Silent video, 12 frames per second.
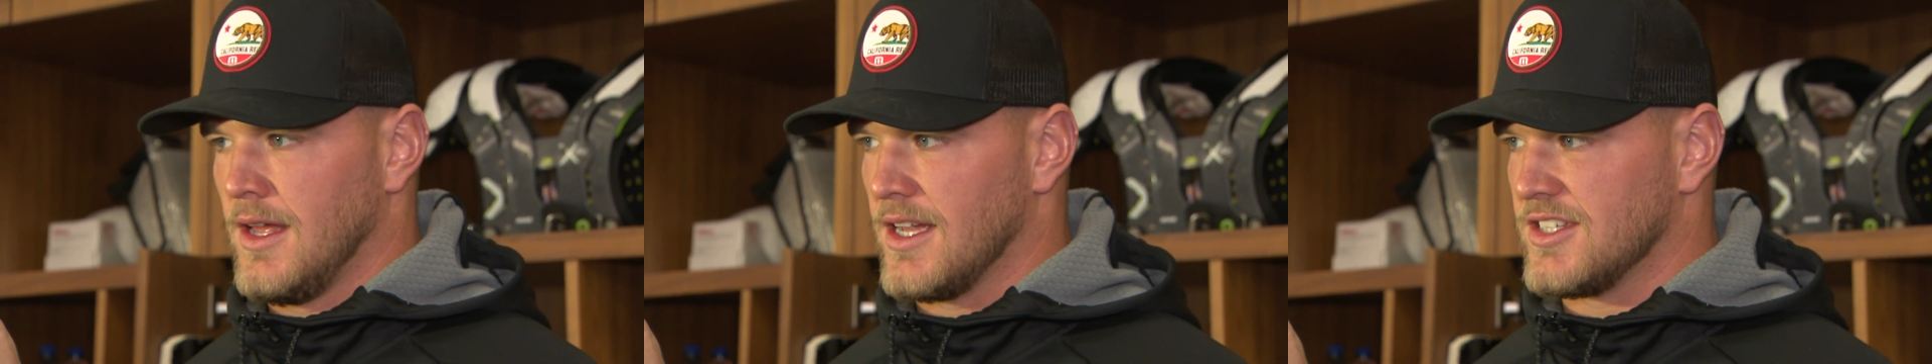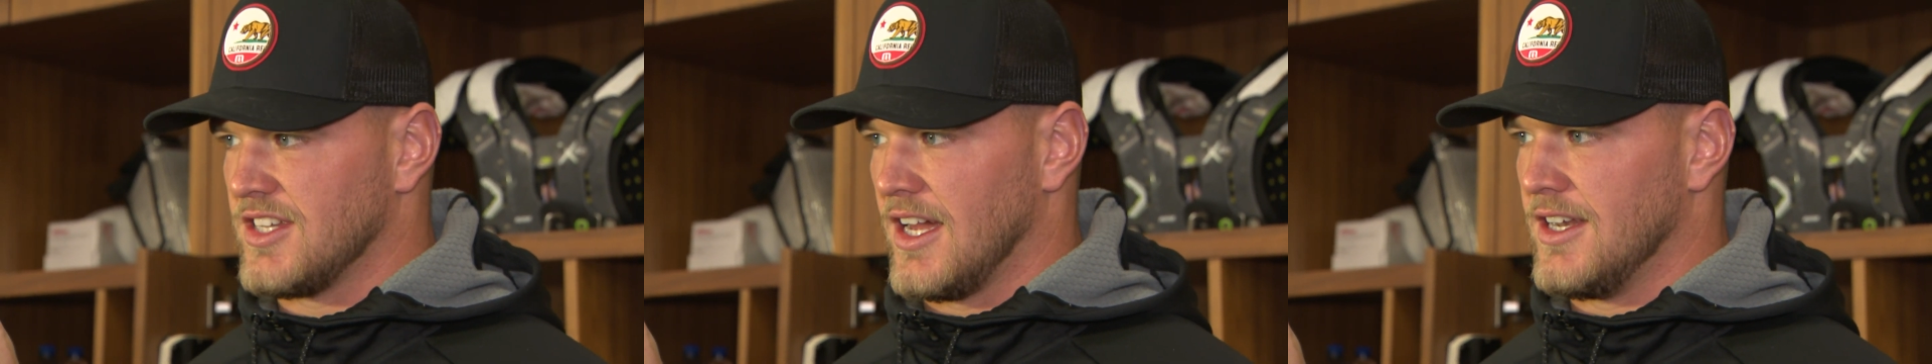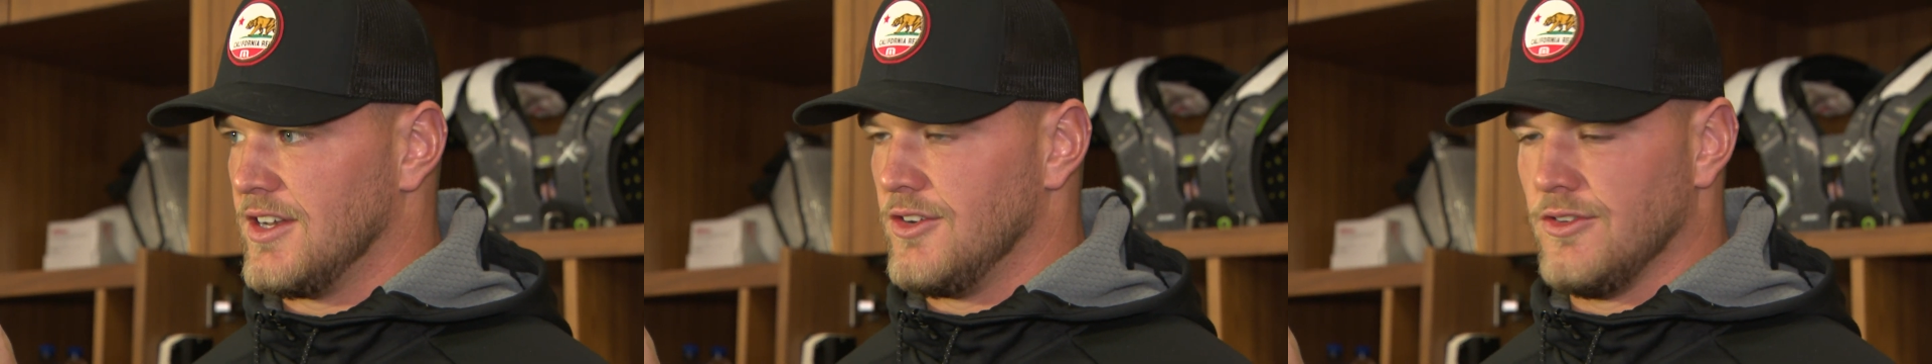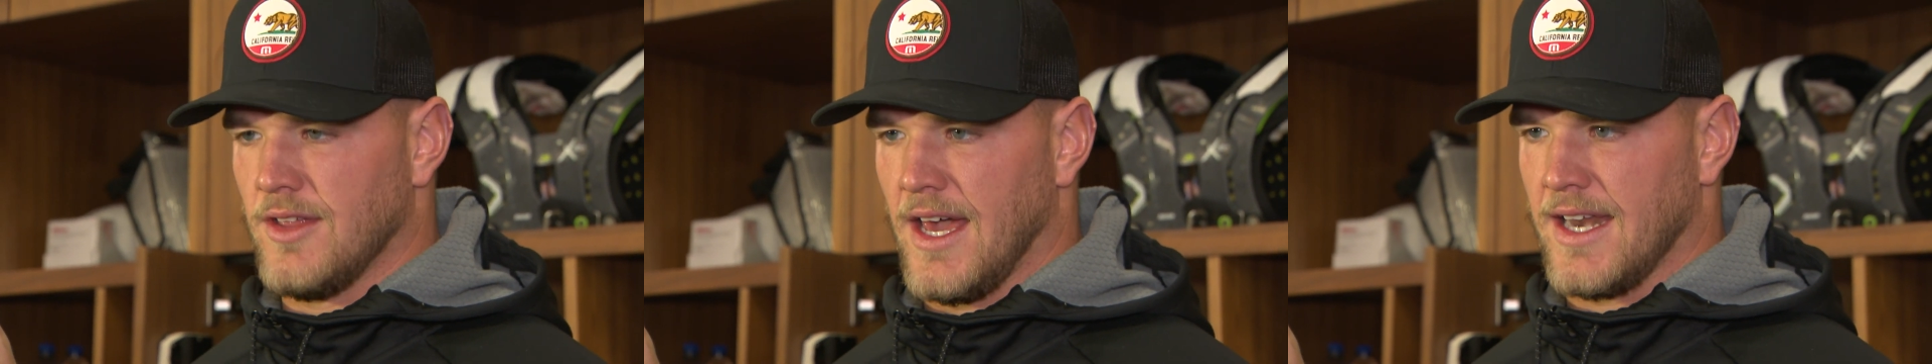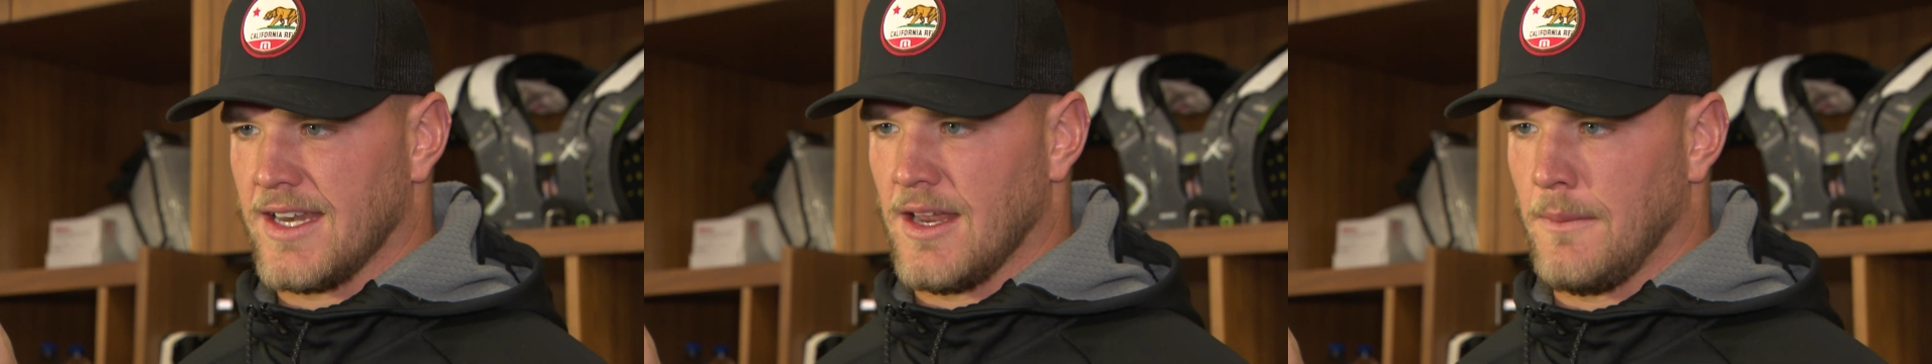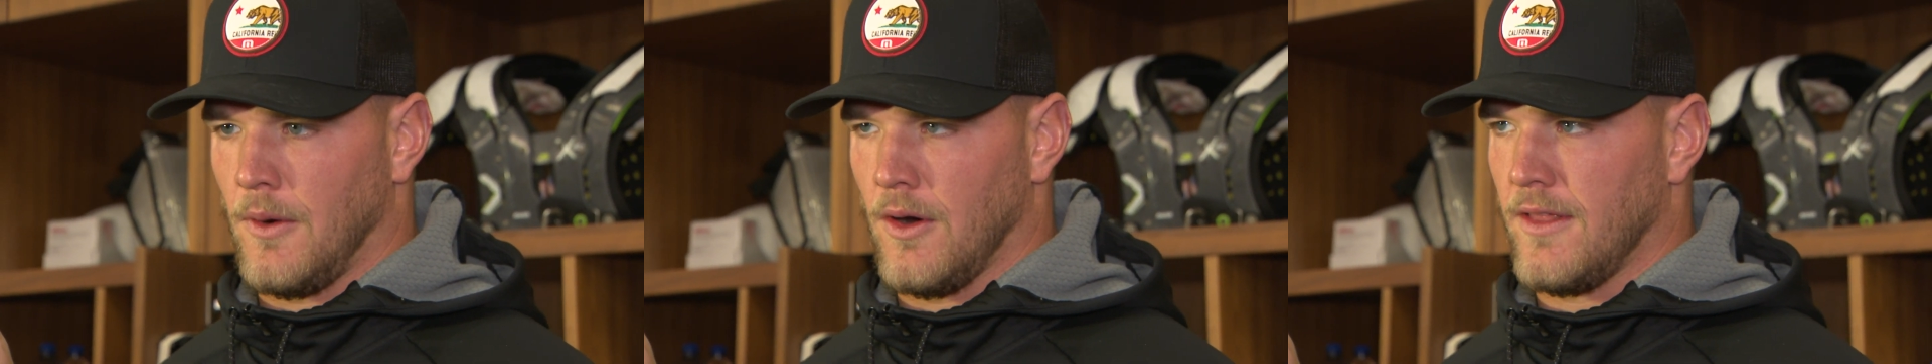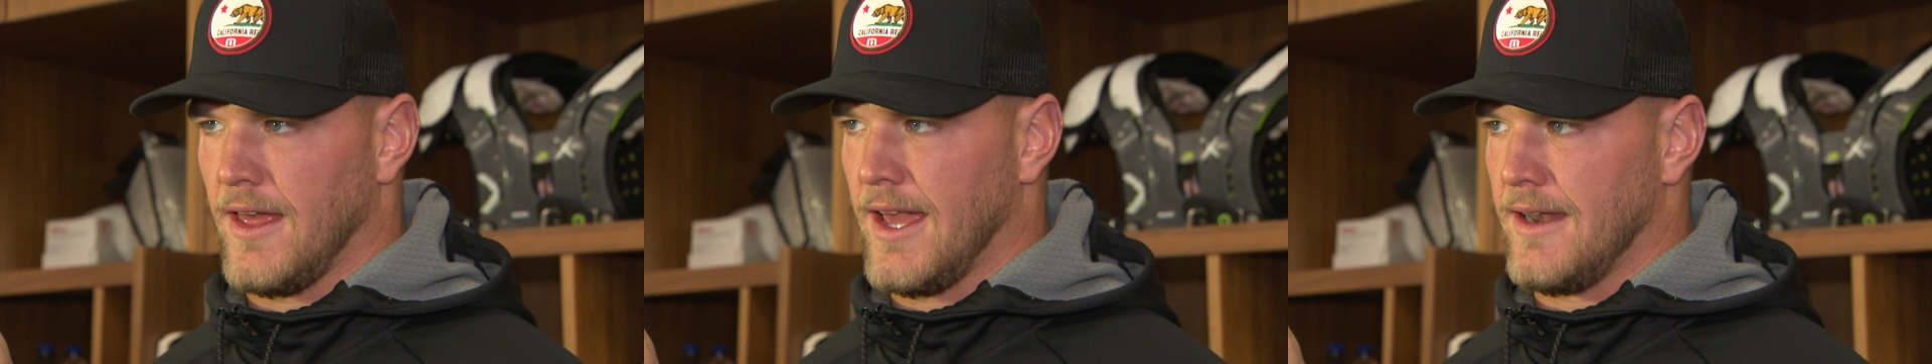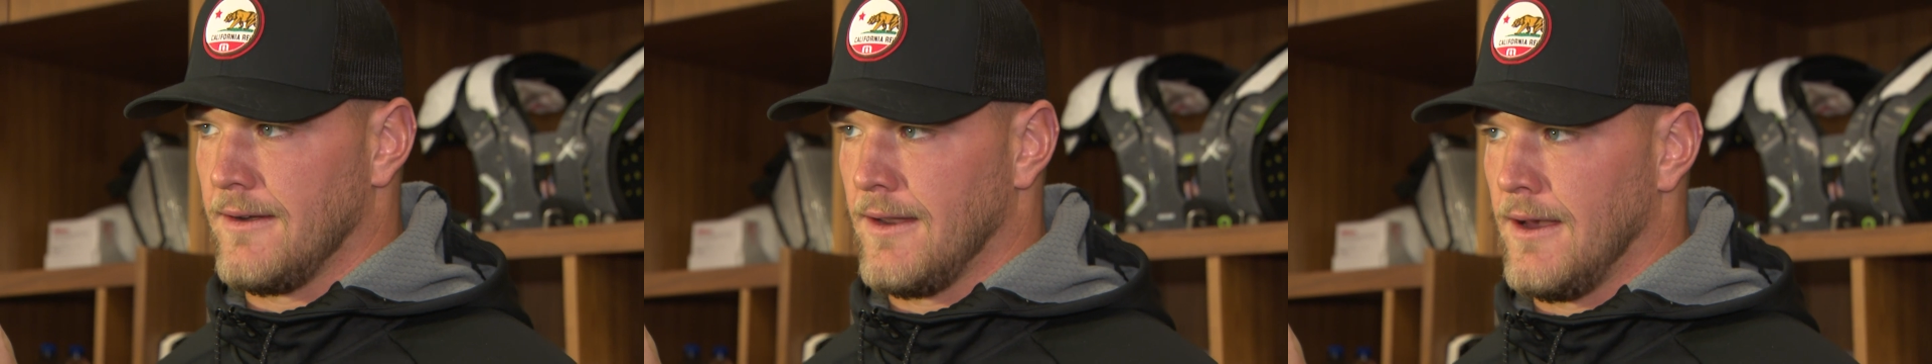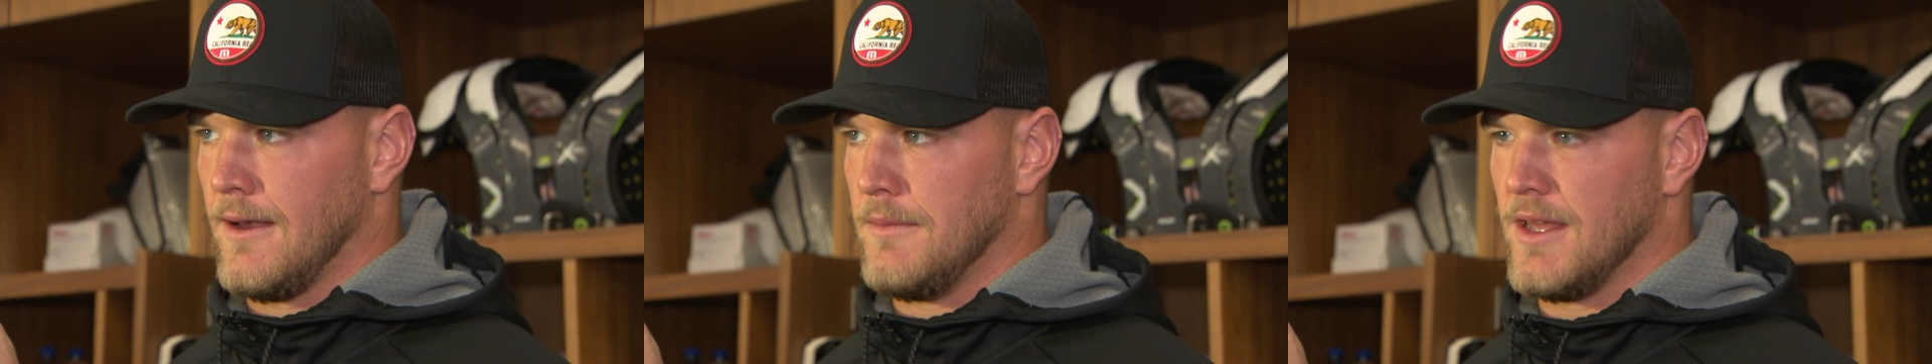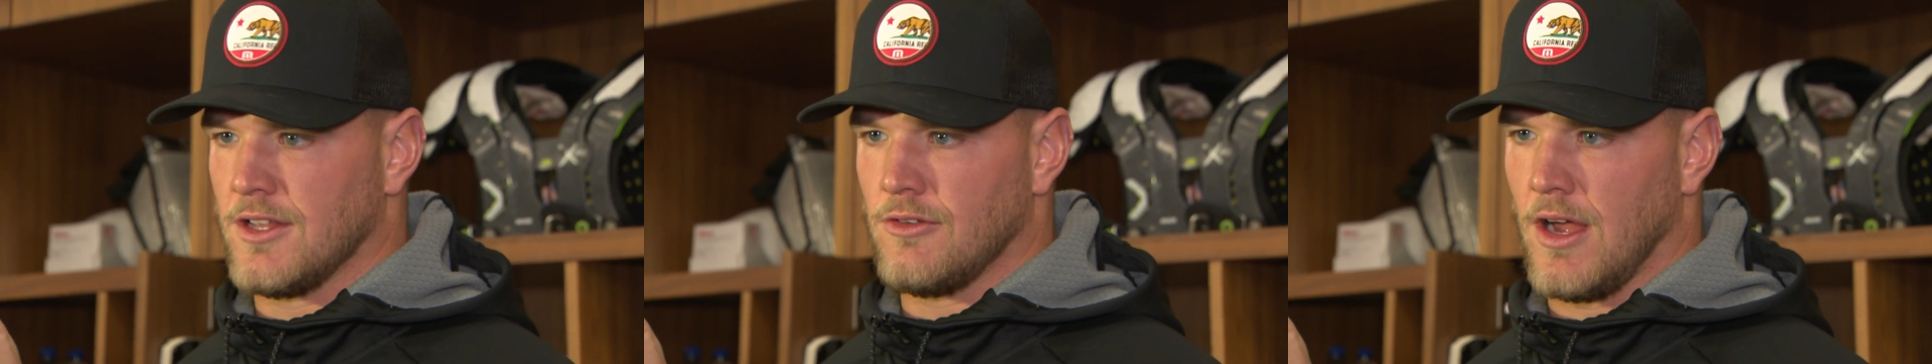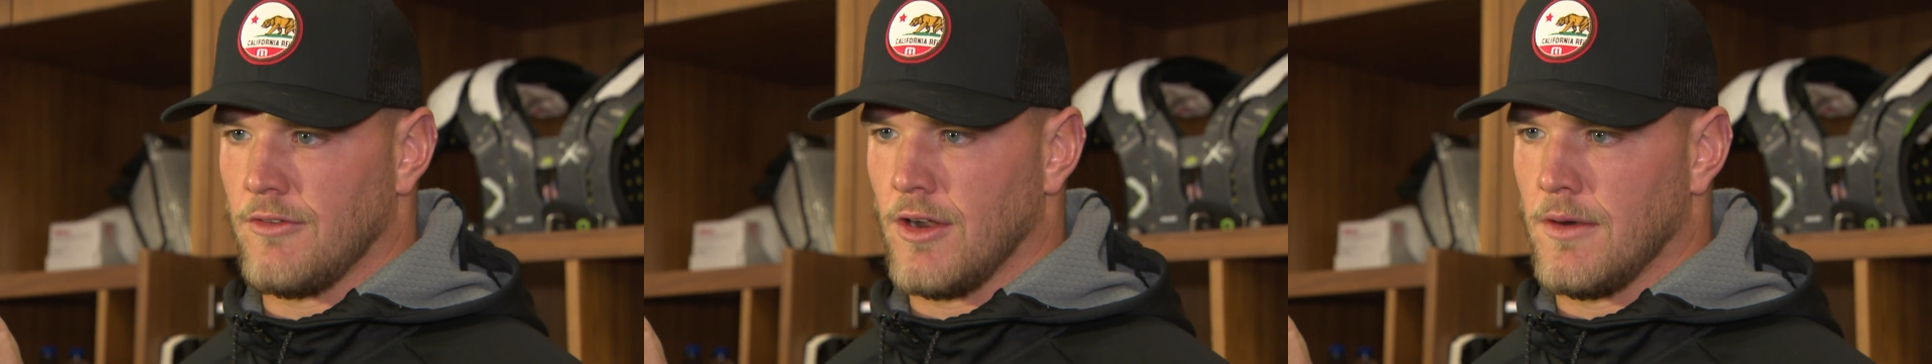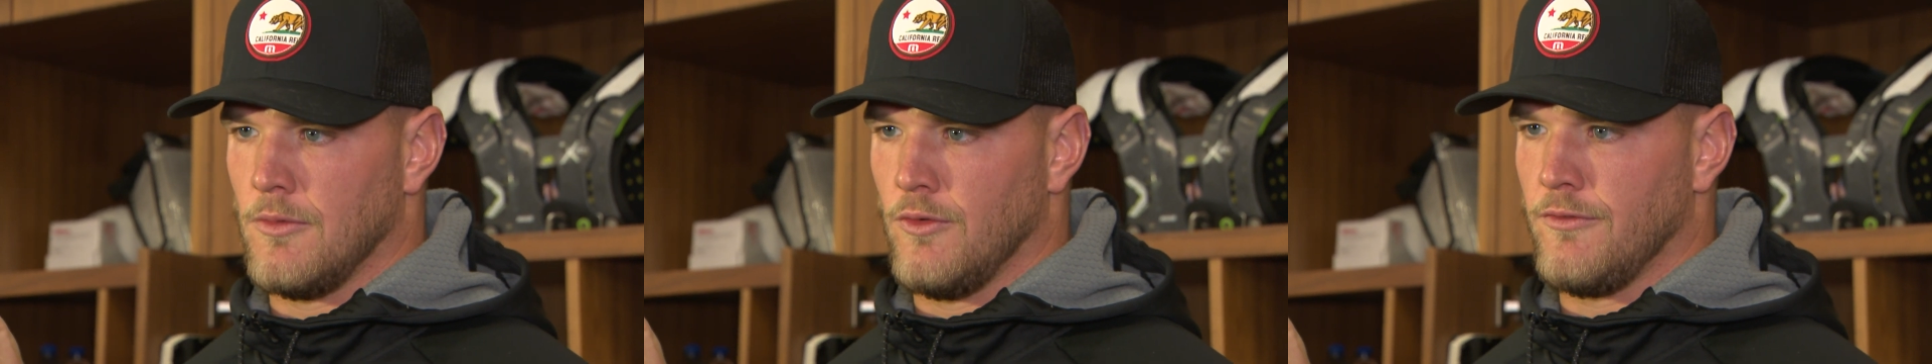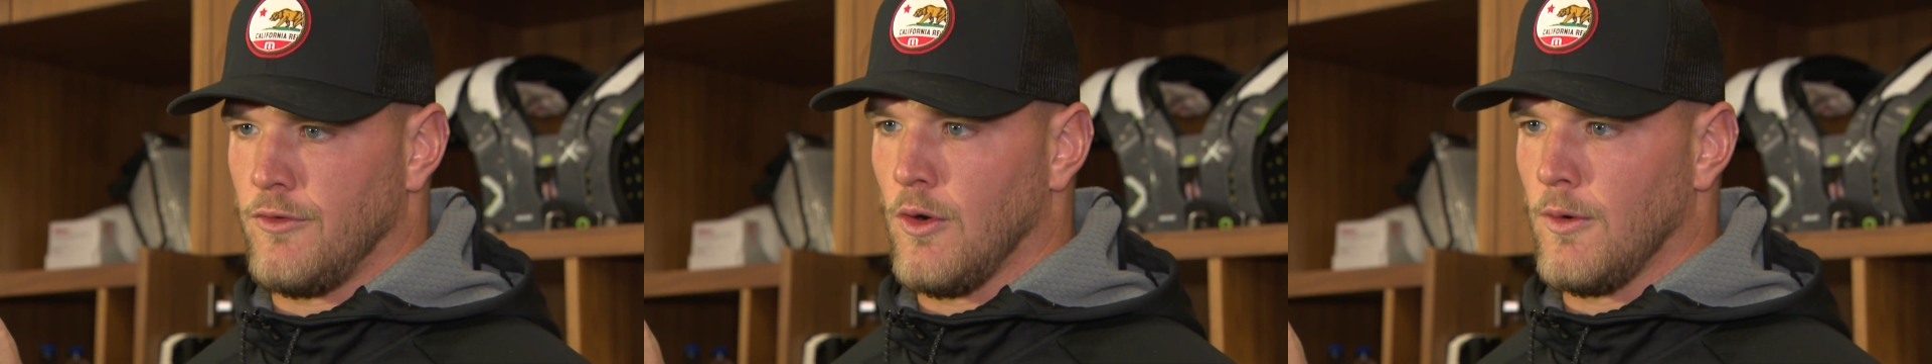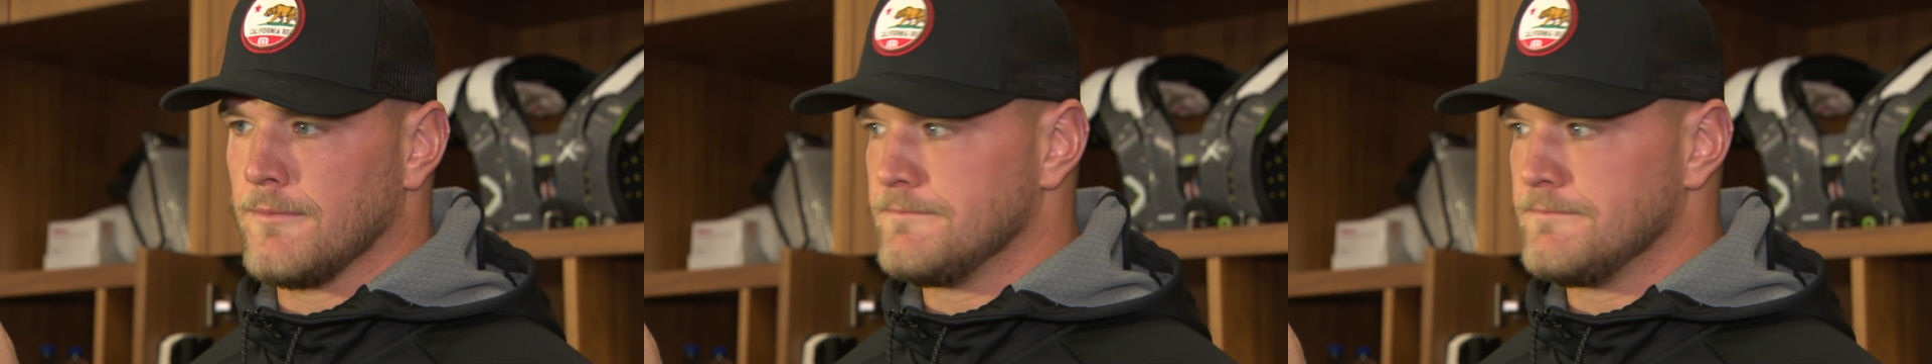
excited to do that and get a part of that and um, hit the ground running moving forward.